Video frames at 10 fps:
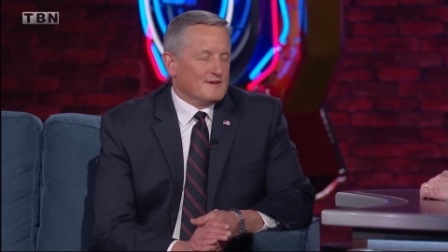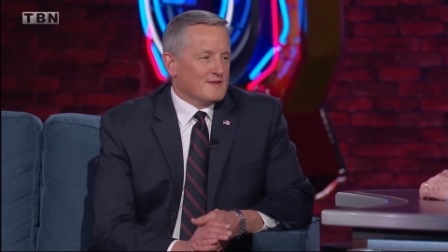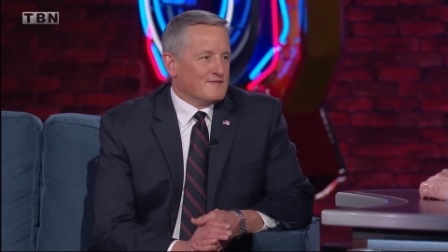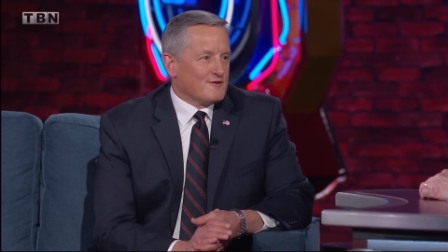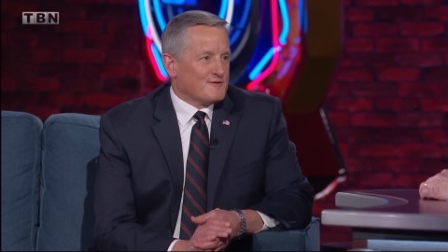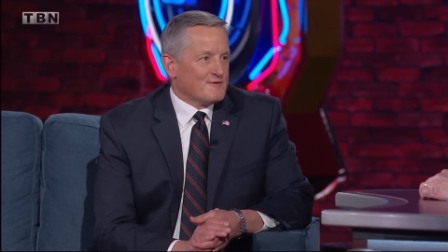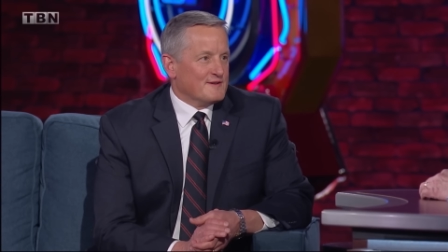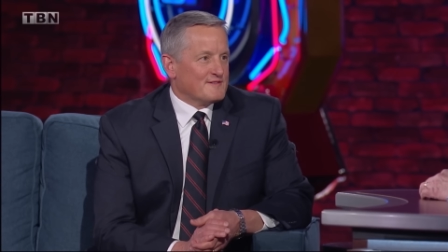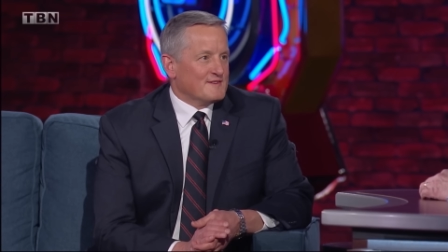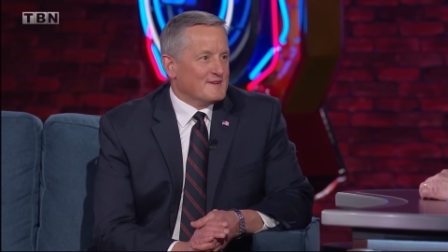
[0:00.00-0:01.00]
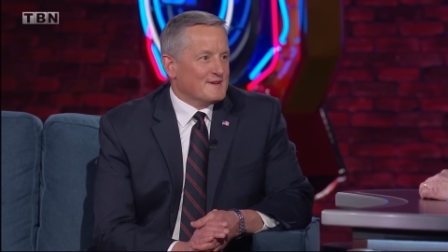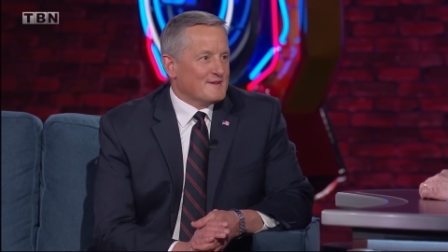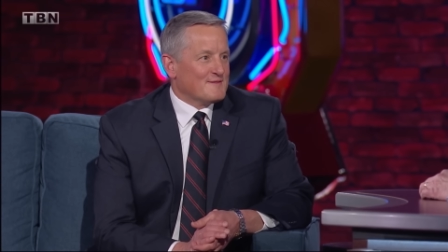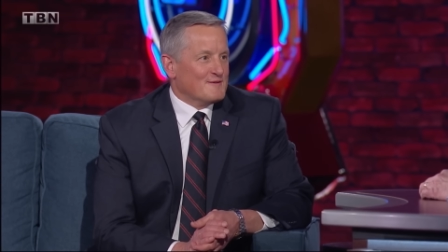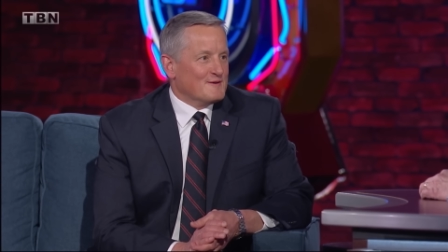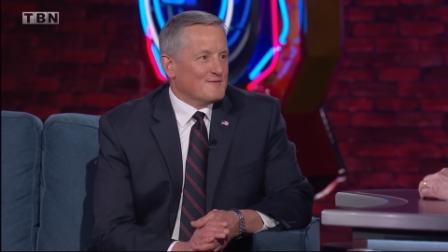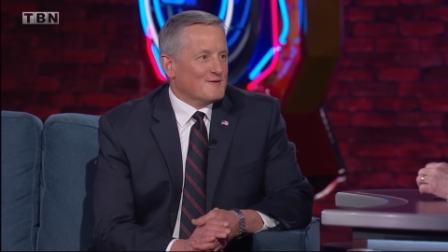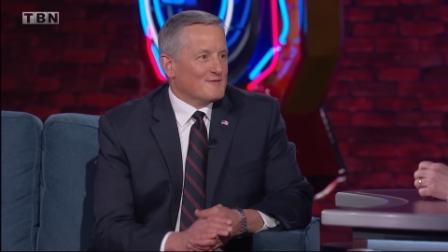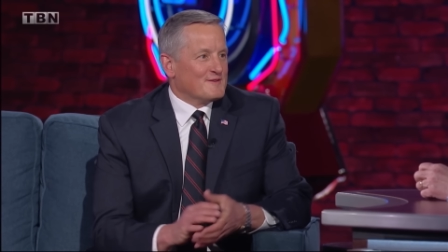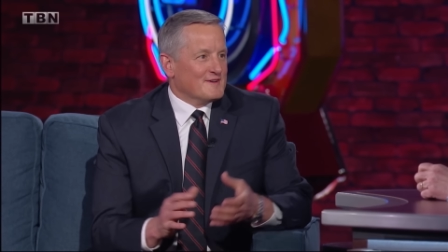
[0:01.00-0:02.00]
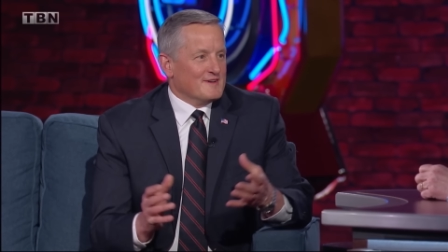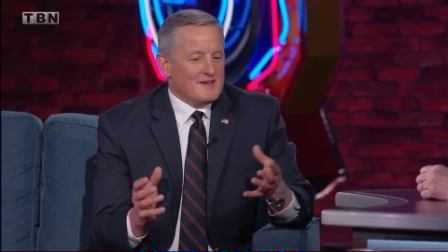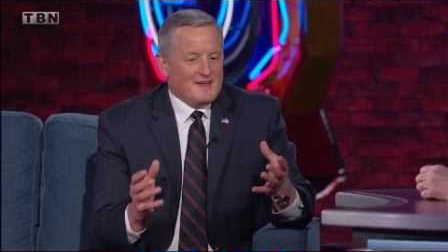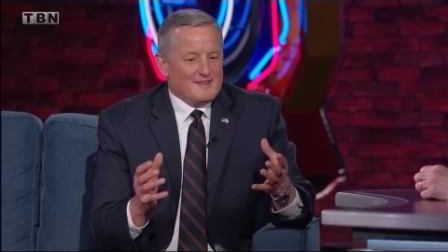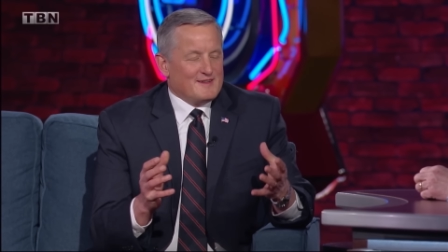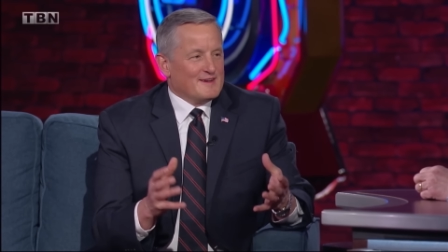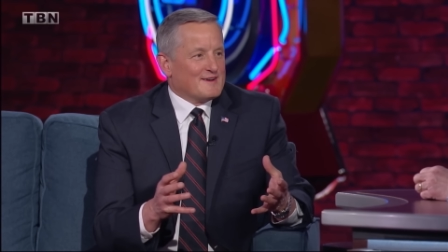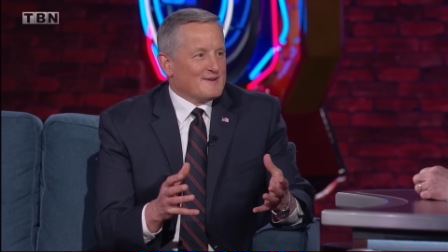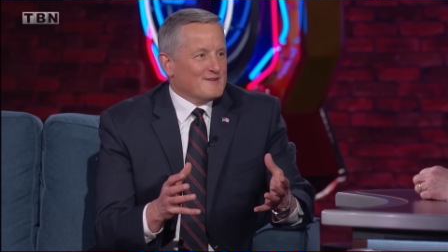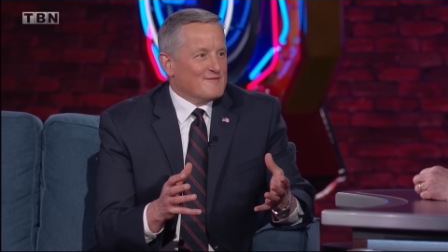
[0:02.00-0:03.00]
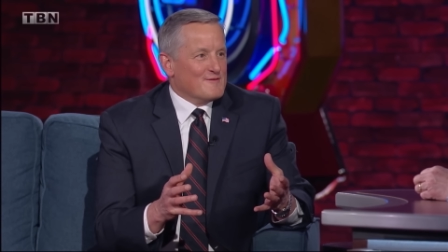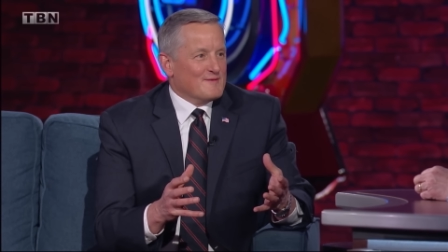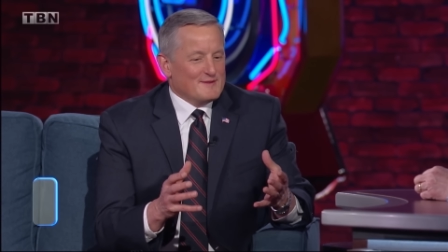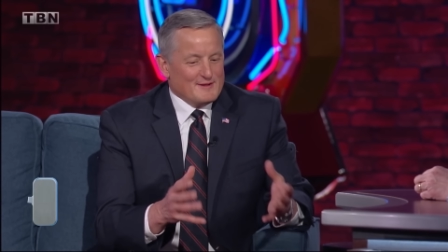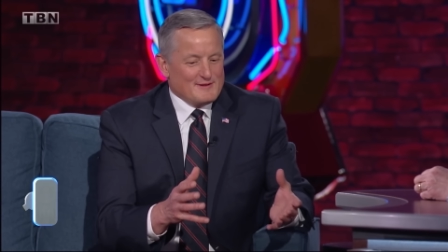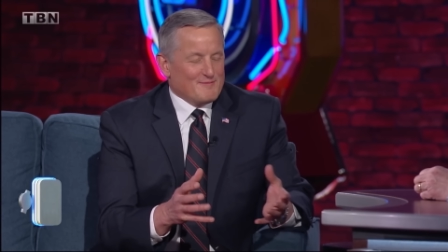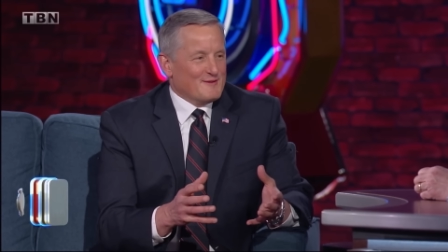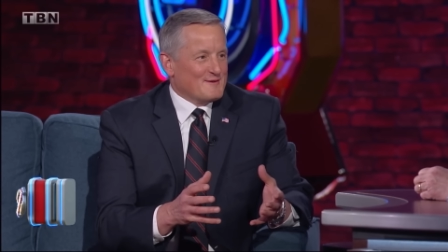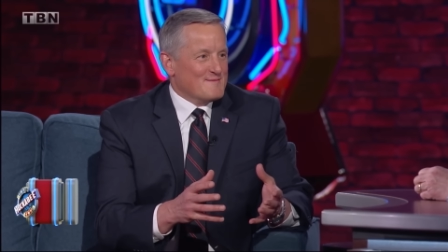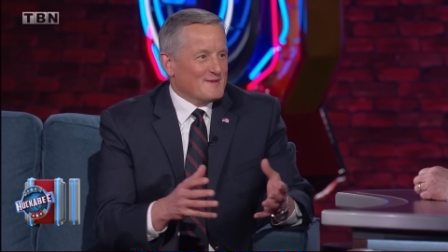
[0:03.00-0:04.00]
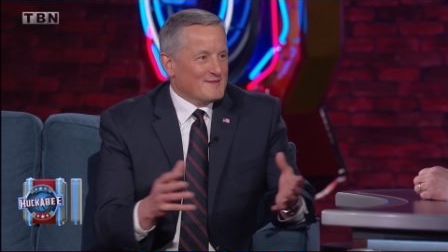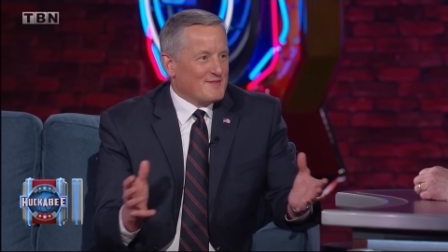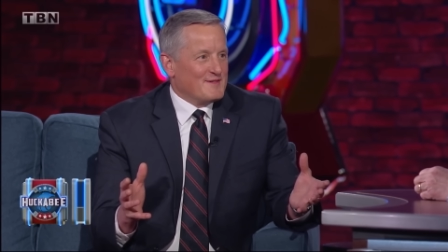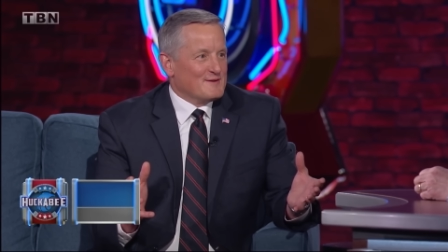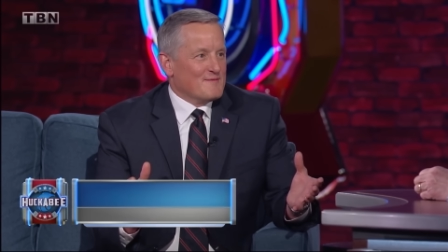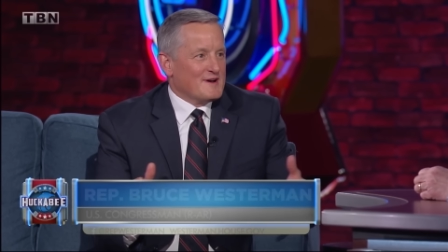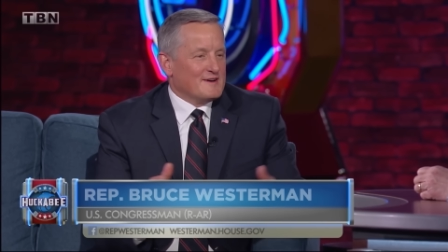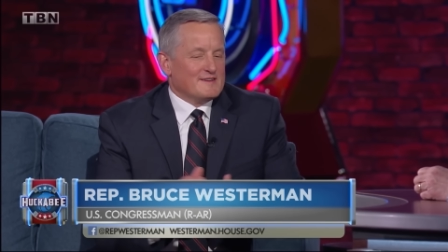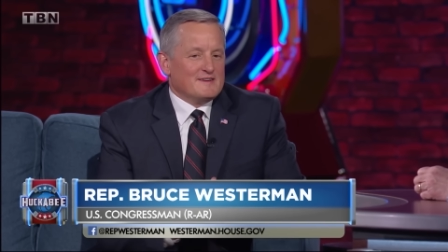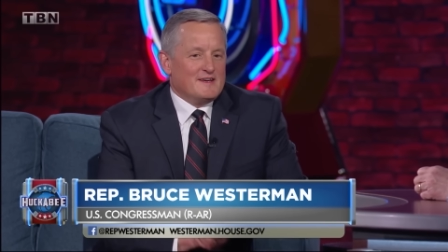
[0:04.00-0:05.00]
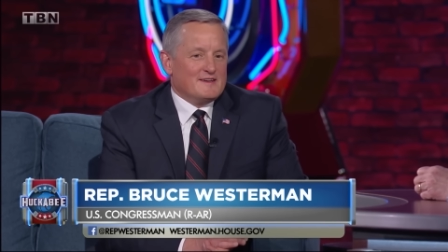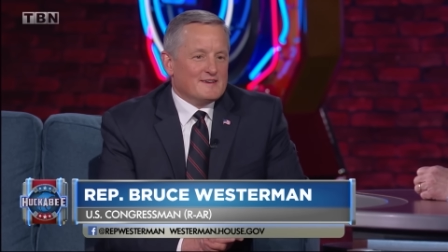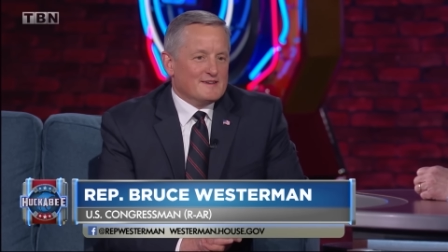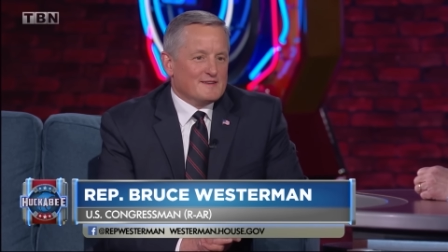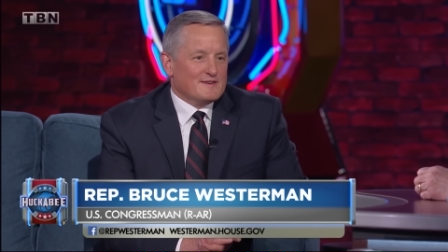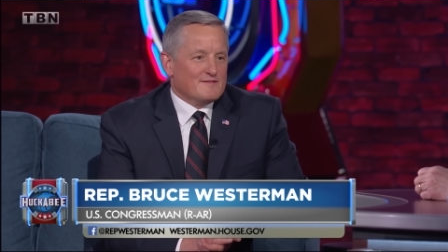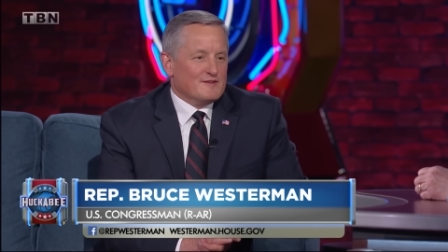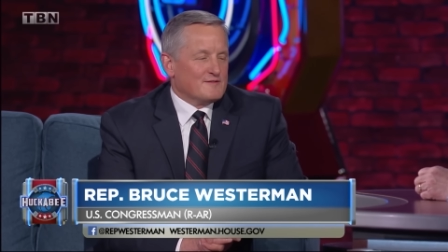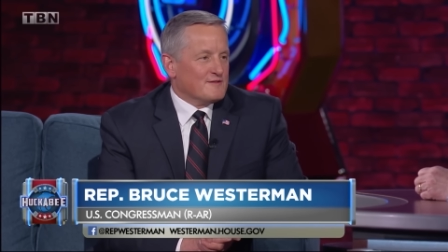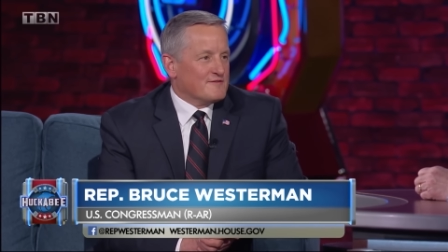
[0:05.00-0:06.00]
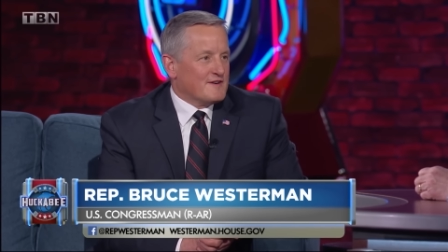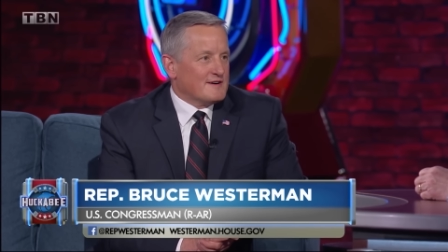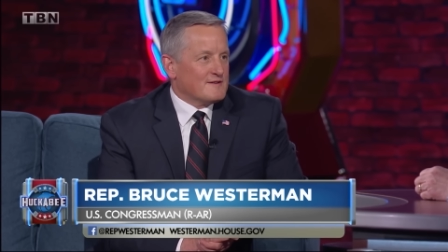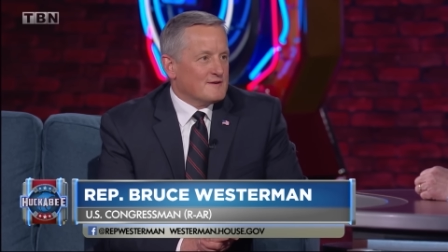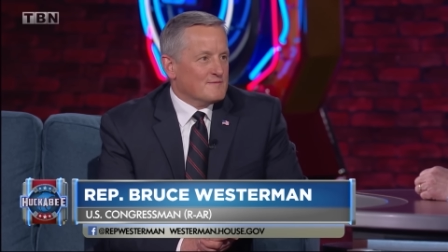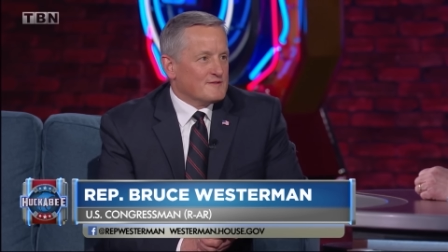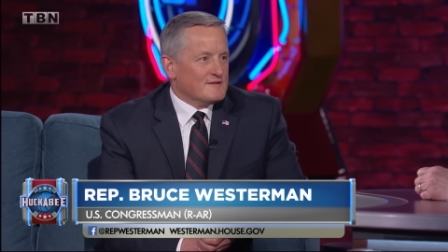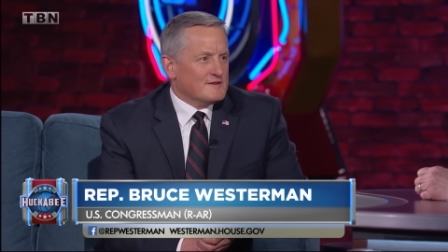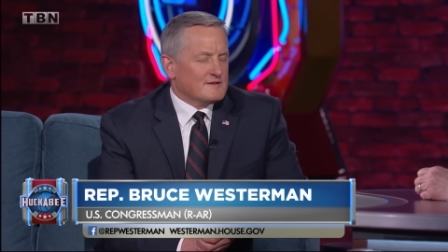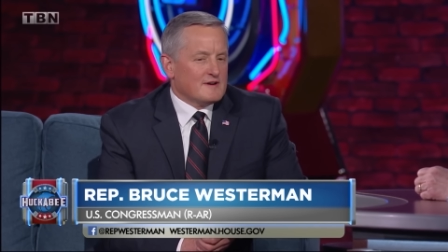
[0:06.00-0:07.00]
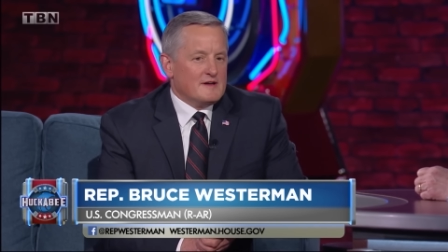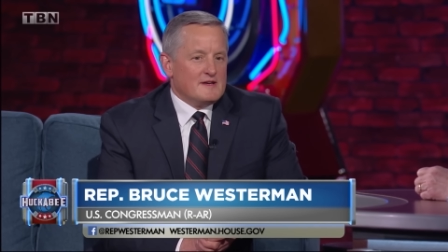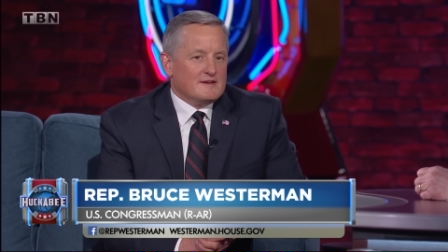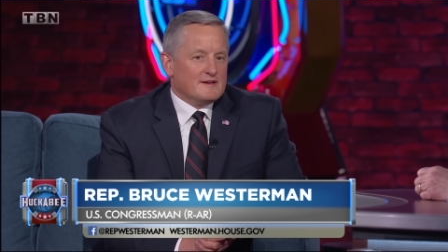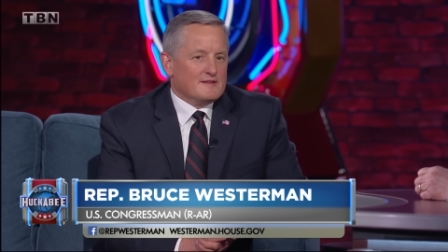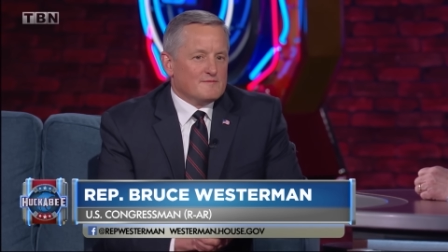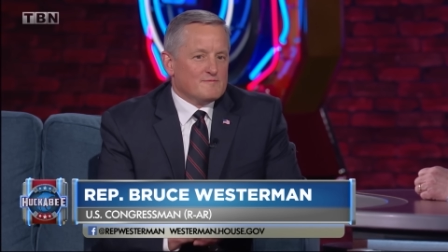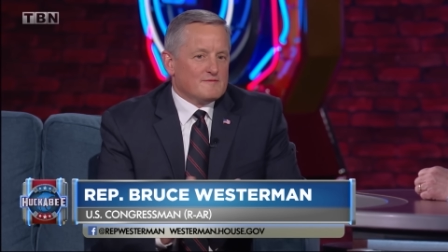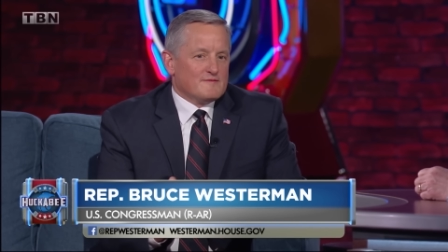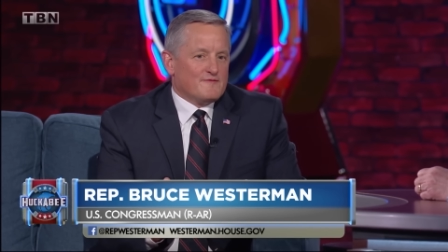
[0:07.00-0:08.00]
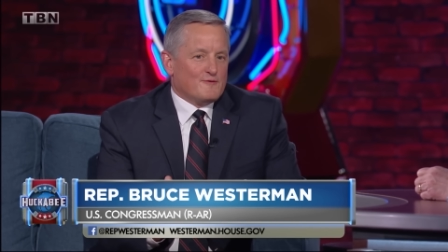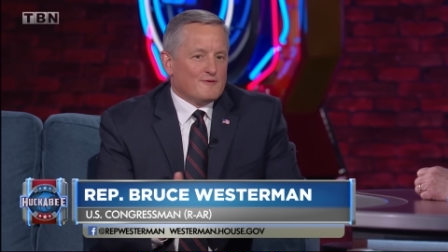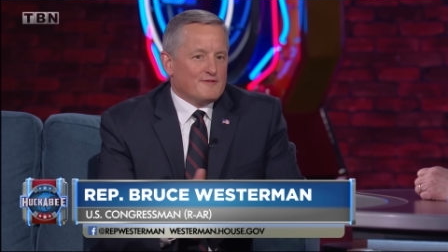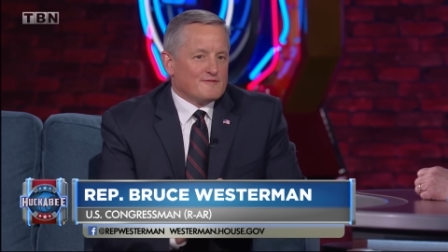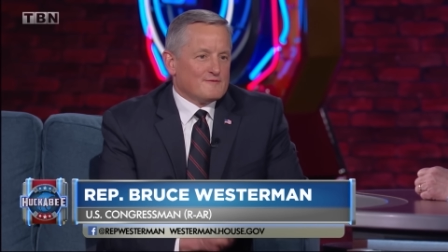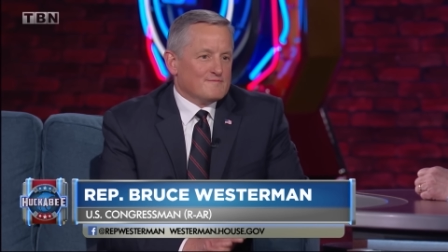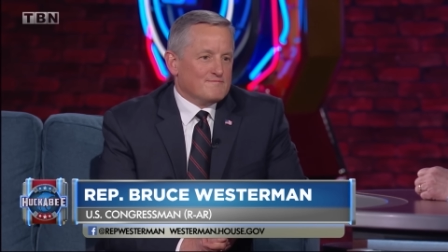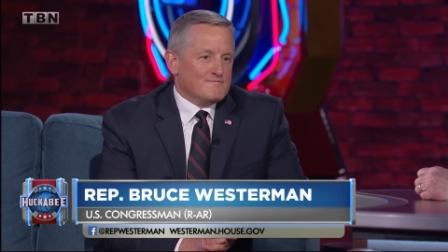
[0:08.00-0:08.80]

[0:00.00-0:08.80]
love our trees to death. We don't want to take care of them and discipline them and thin them out, and eventually fire comes along. And forests are,